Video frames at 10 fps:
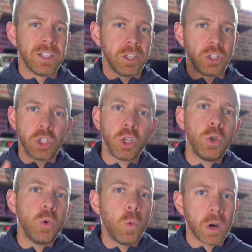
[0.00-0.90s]
the
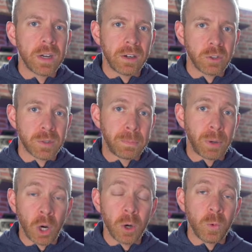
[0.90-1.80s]
2 workouts
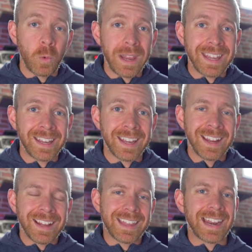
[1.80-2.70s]
per week
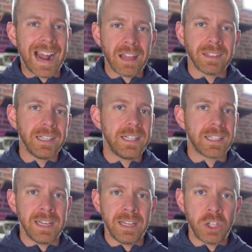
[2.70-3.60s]
that
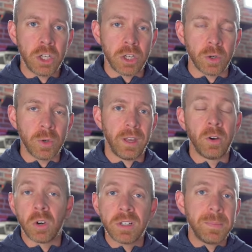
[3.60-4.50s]
athletes need to do in
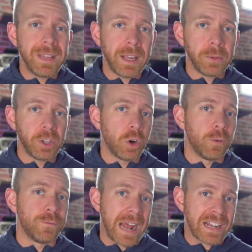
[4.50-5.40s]
order to be able to go
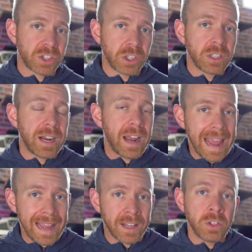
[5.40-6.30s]
faster
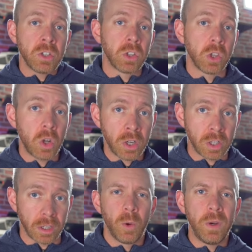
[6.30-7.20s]
and
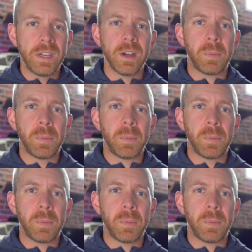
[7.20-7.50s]
longer. We did a